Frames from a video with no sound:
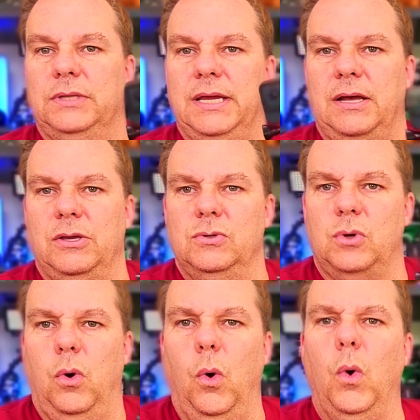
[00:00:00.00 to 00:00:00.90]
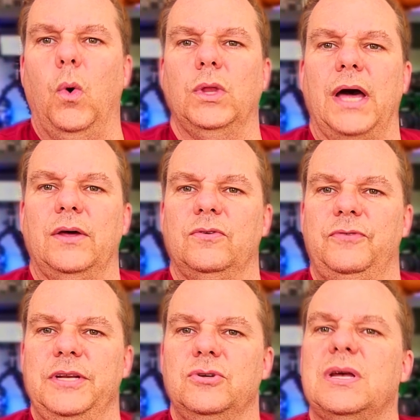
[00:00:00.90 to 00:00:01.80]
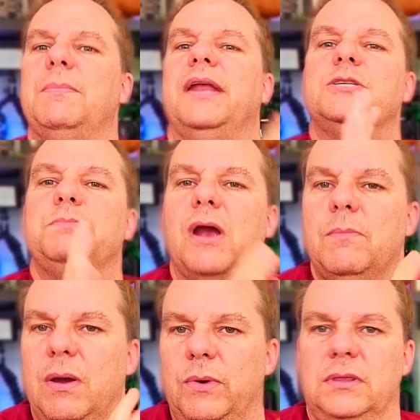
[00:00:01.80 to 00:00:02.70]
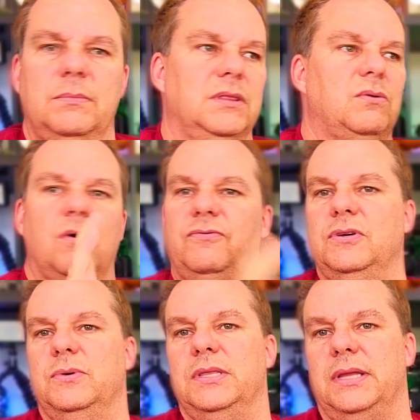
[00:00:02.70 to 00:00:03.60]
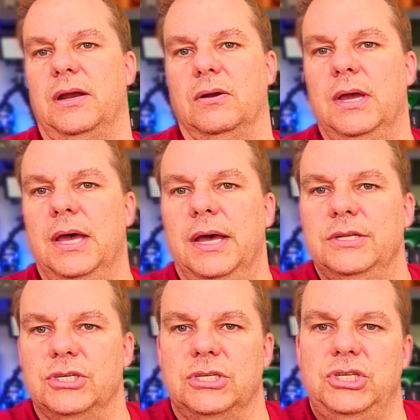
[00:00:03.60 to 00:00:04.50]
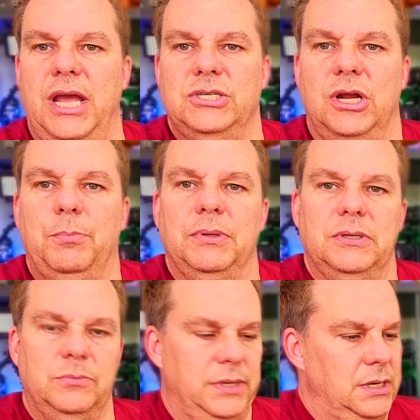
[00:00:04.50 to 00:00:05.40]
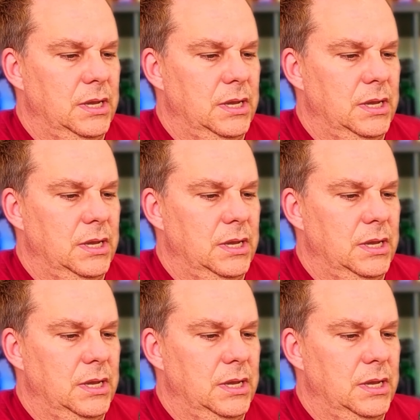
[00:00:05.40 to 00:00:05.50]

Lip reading: I'll use a whole lot of other features. I might experiment with them and throw a few in there just to change it up a little bit.